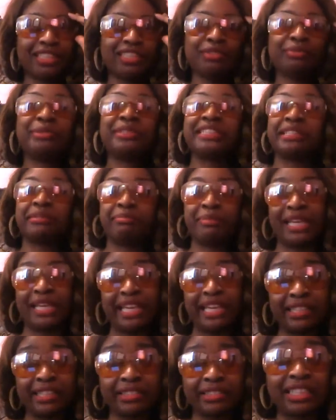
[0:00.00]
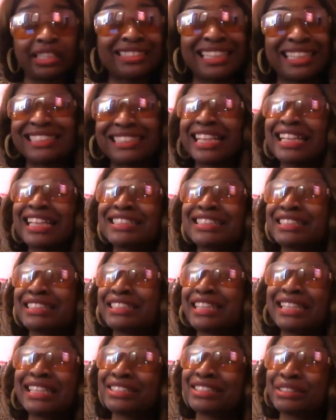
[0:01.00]
With a man. Like,
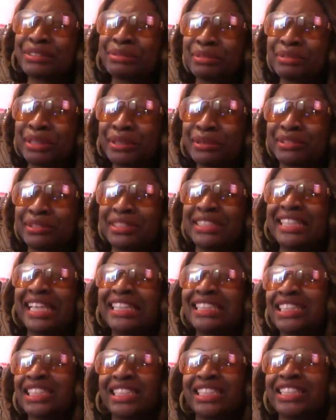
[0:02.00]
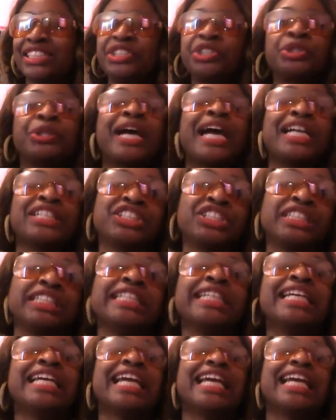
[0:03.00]
that's gross. That's trashy.